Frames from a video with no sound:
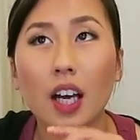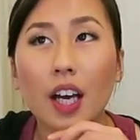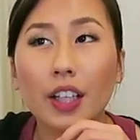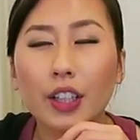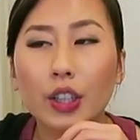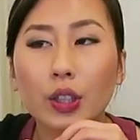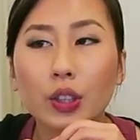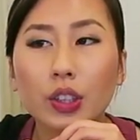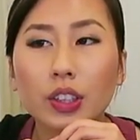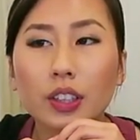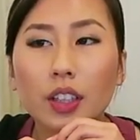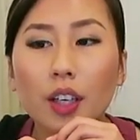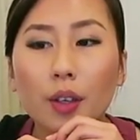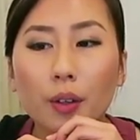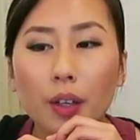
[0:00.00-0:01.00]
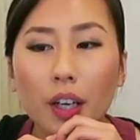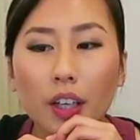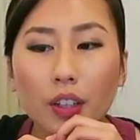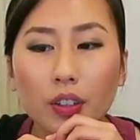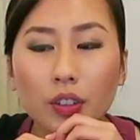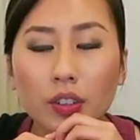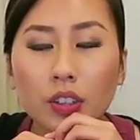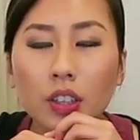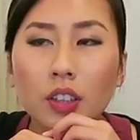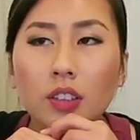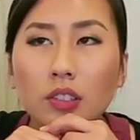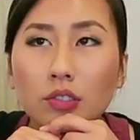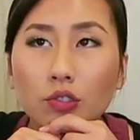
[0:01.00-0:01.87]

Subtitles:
I used around,